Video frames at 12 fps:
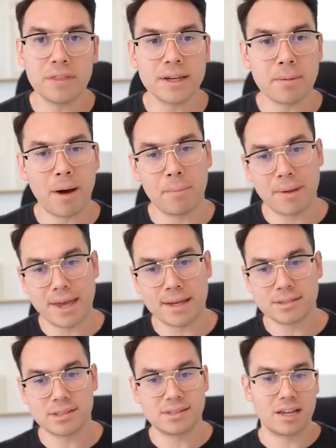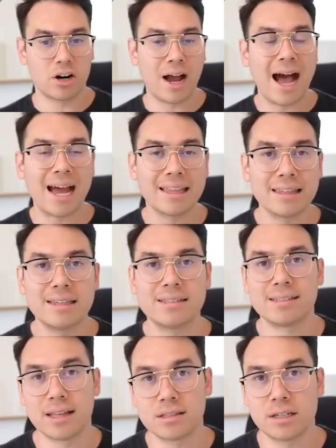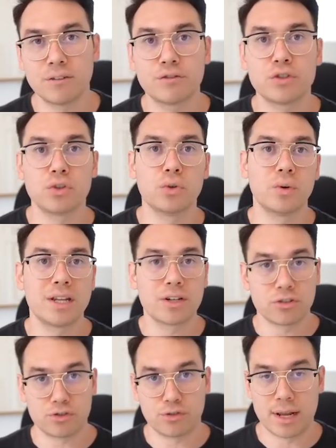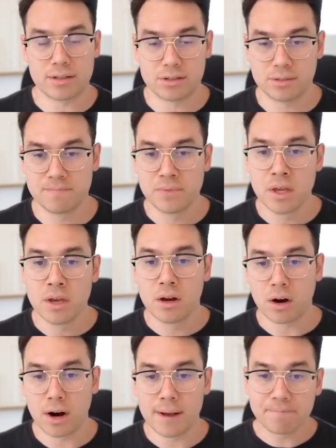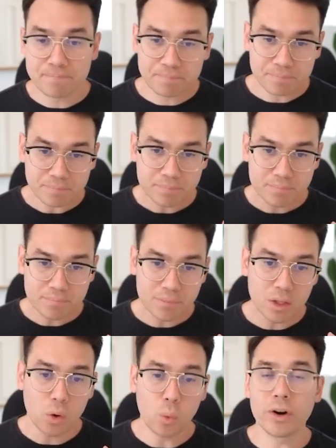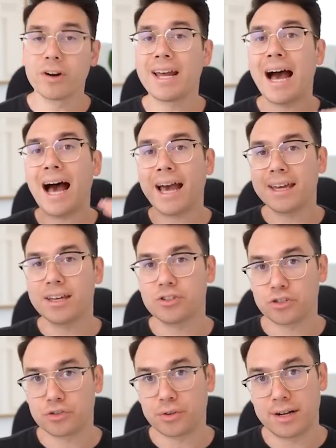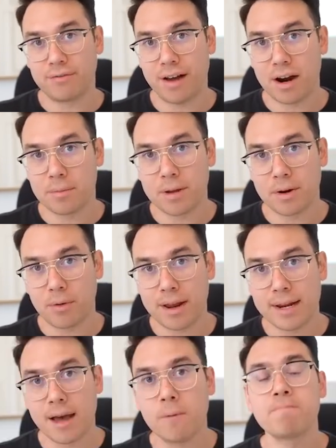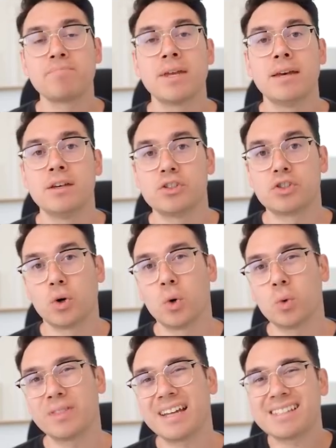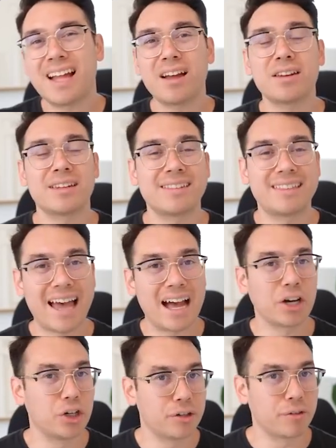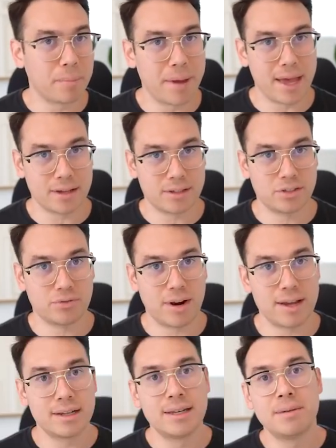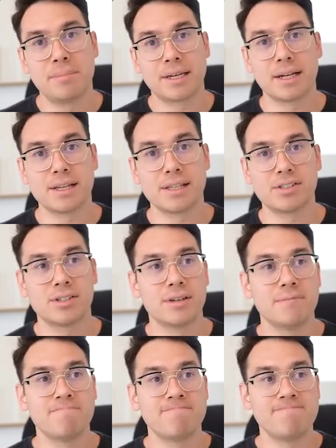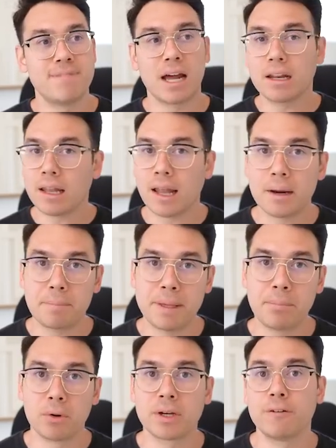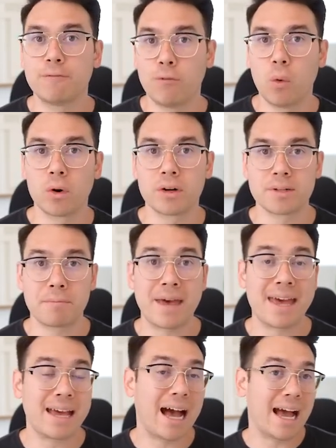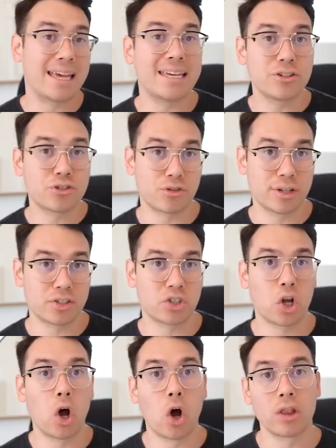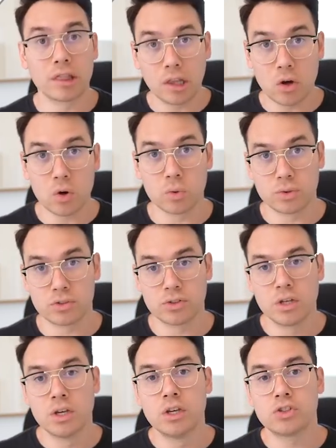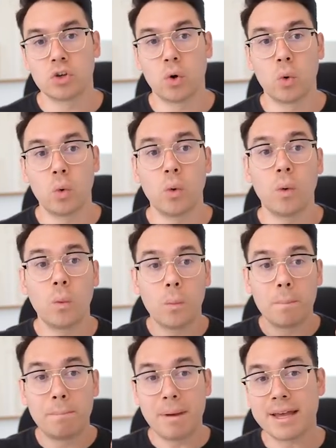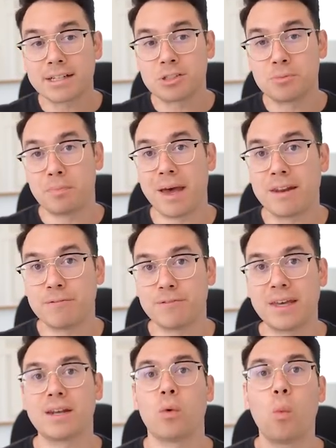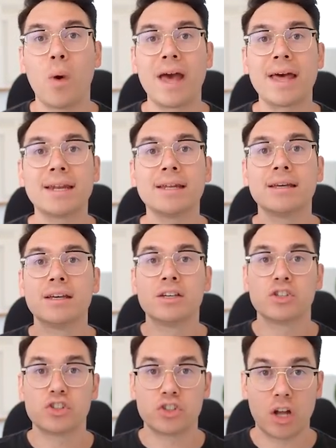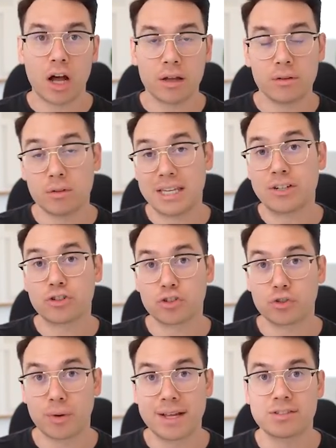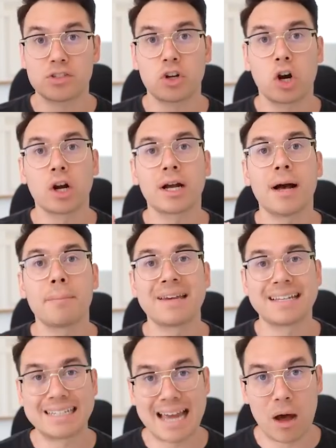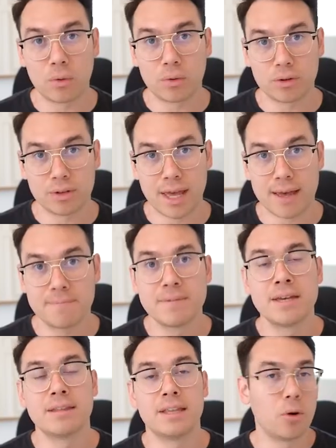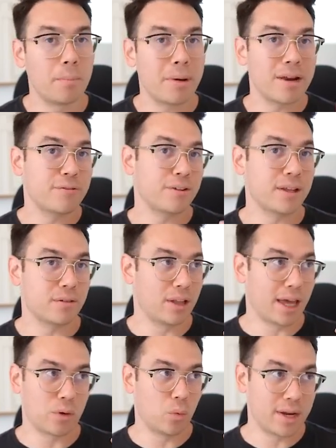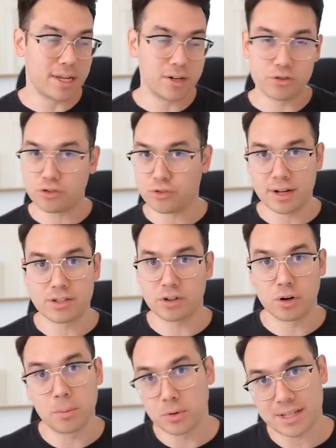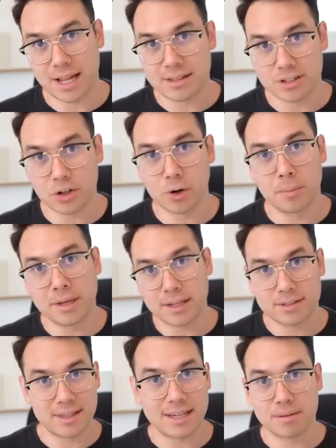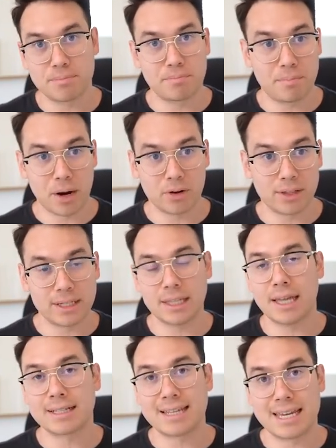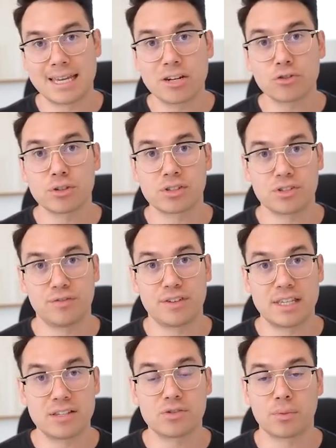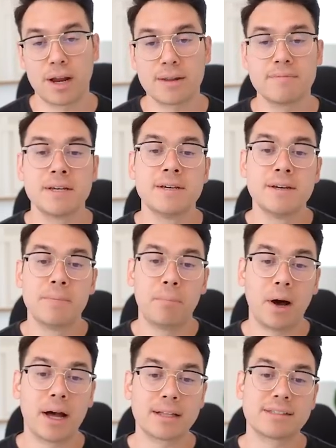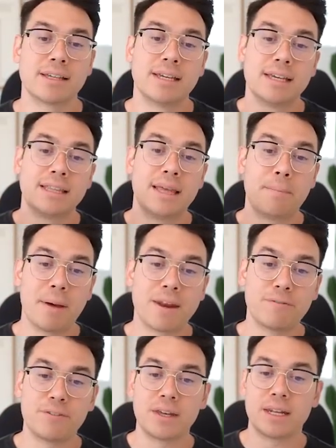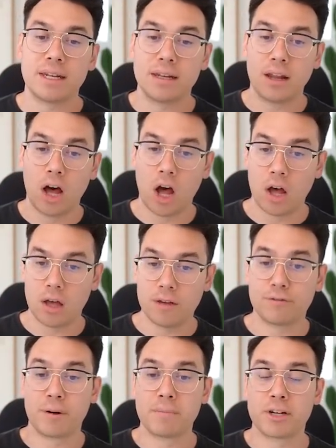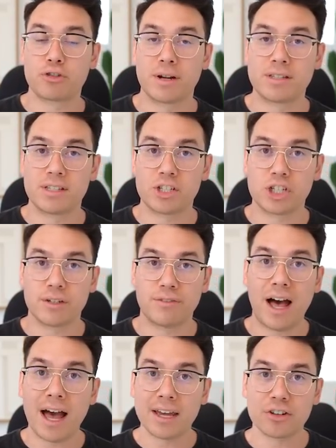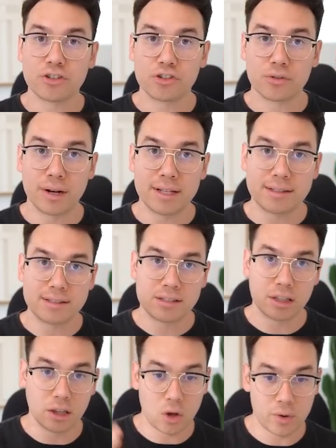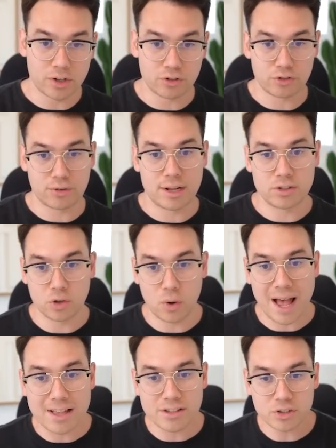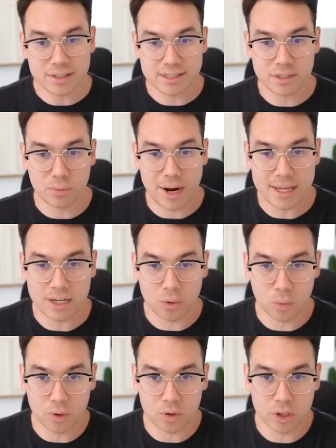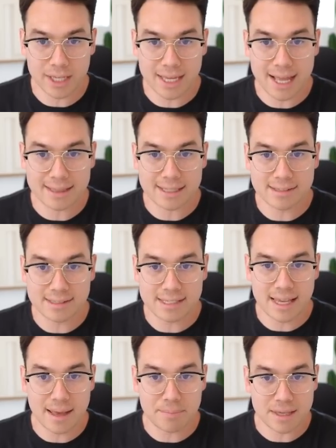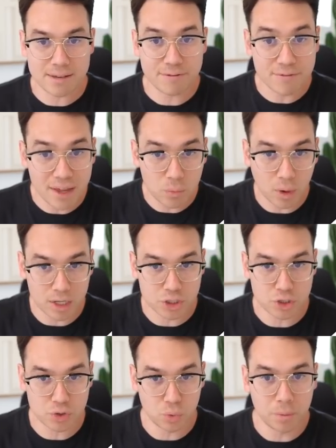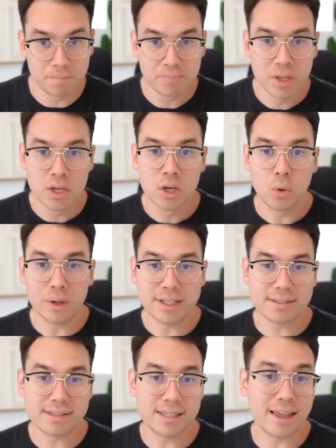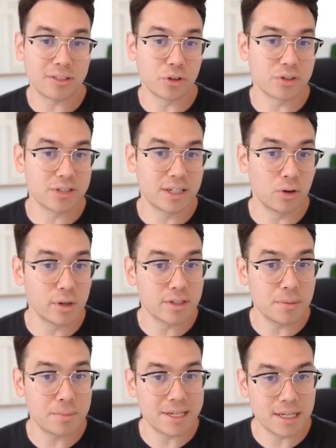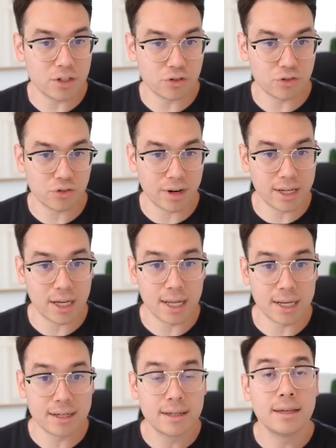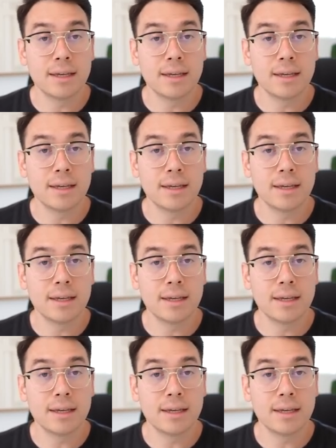thing about banks is they're highly sensitive to interest rates, all right? We're in a high interest rate environment right now, so that's not that good for banks, right? Because not a lot of people can afford to pay high interest on loans. So banks benefit when interest rates start coming down, okay? They don't benefit like when interest rates are almost at zero because they can barely collect any interest fees, right? But they benefit from the transition of high interest rate to low interest rate. So as you can see right here, we're looking at the CME FedWatch tool. We can see that there's going to be an interest rate cut